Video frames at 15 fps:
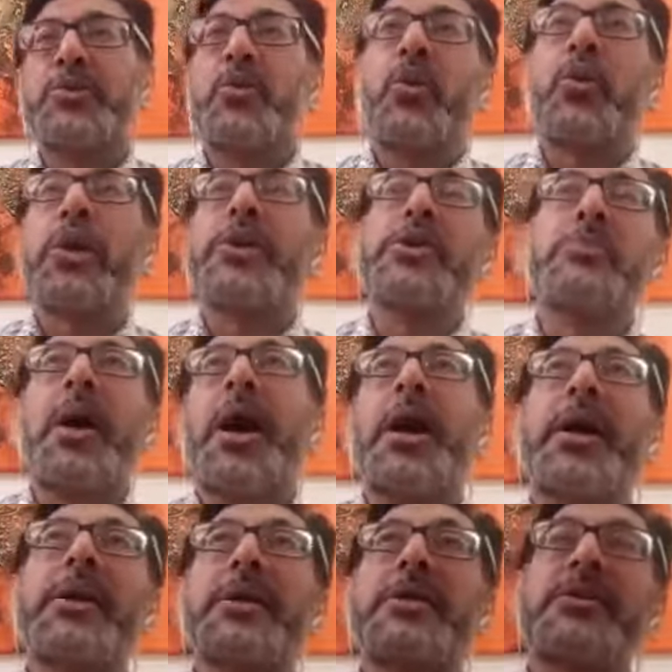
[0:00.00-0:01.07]
it's all in your
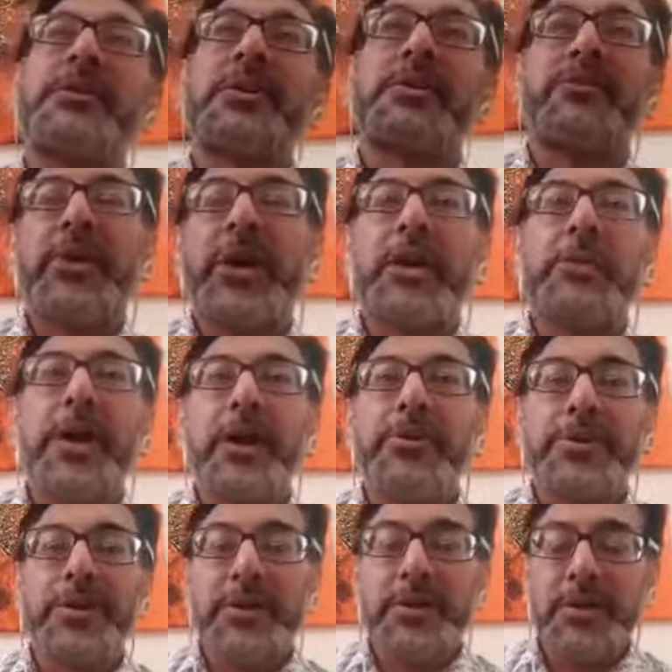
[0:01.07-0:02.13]
mind and just forget
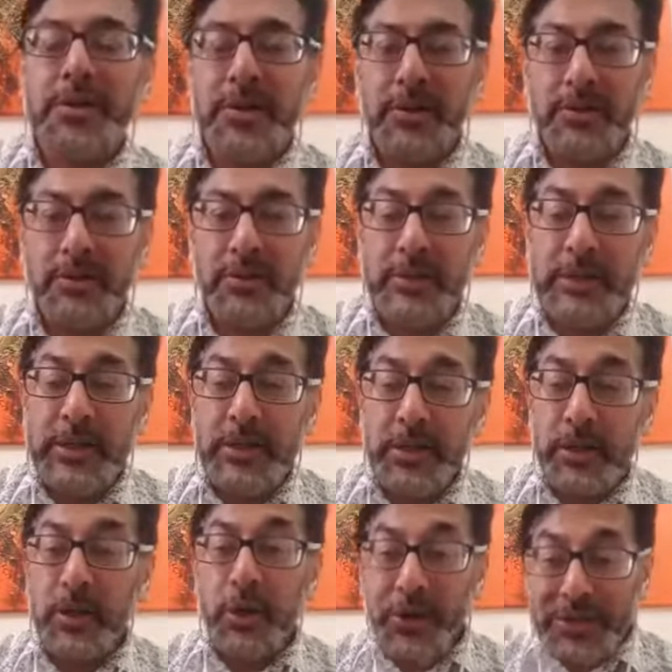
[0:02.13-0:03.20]
about it and, you know.
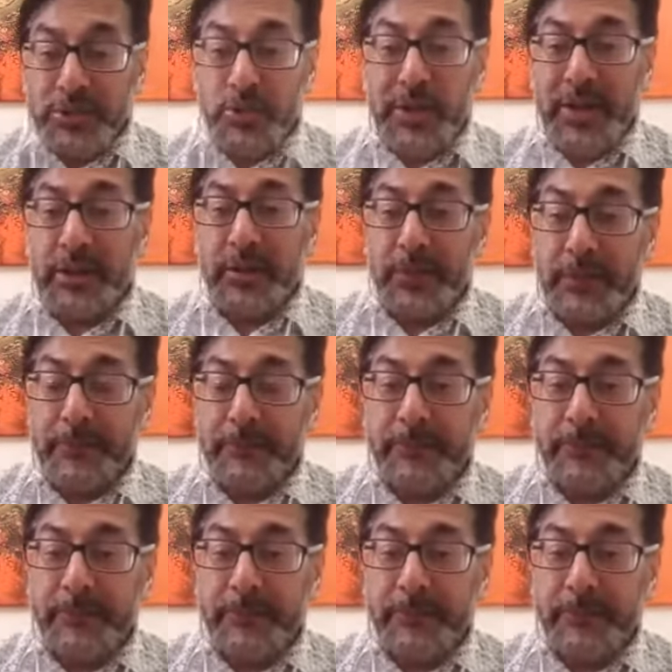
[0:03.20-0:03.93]
No, no, it's real.